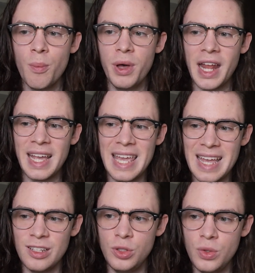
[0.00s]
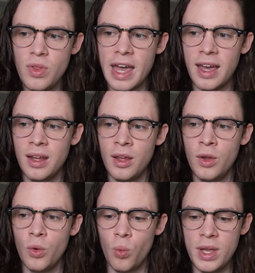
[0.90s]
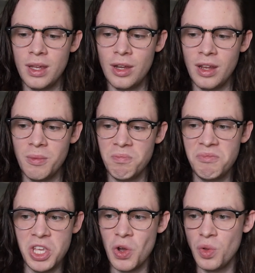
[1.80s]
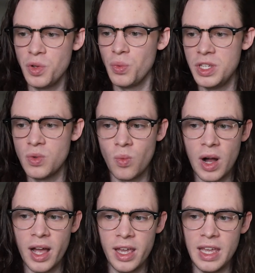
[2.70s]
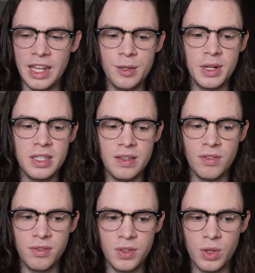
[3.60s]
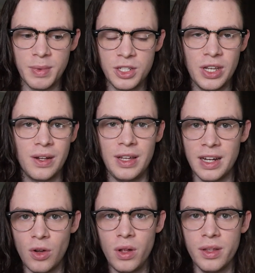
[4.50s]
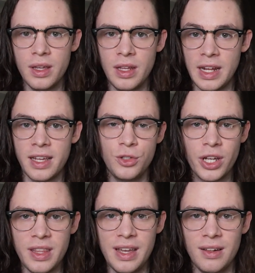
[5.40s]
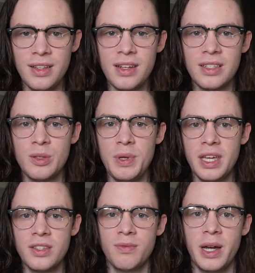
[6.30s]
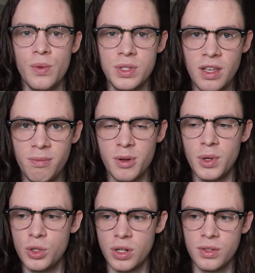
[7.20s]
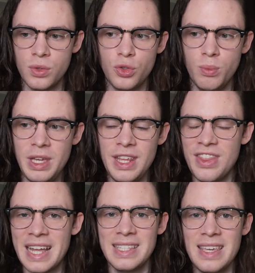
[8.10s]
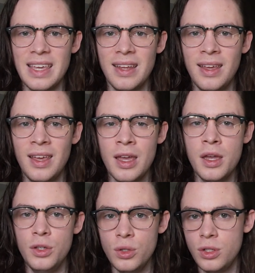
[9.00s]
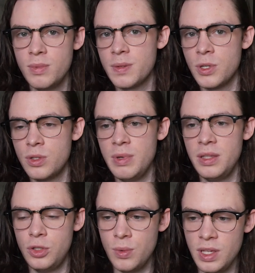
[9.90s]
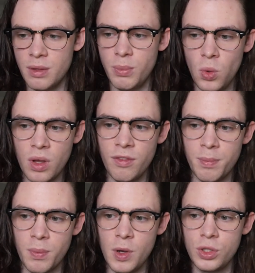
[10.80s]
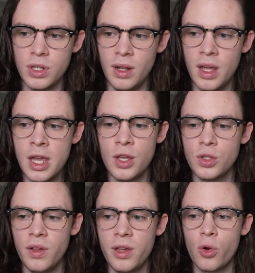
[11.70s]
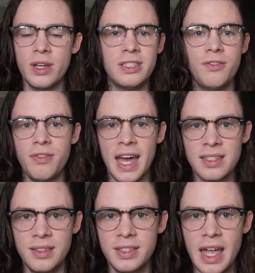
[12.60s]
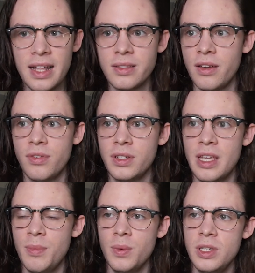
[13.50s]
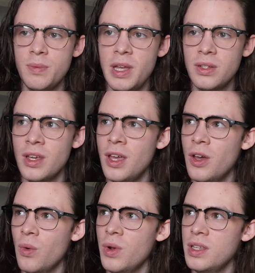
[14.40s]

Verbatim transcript: But I can't do that when the only reason why anybody's even viewing my channel at all and I can check the analytics is because of my own self promotion on social media. That's it. YouTube is supposed to be doing the bulk of the promotion. So all the crazy facts and stats, like for example, we spent what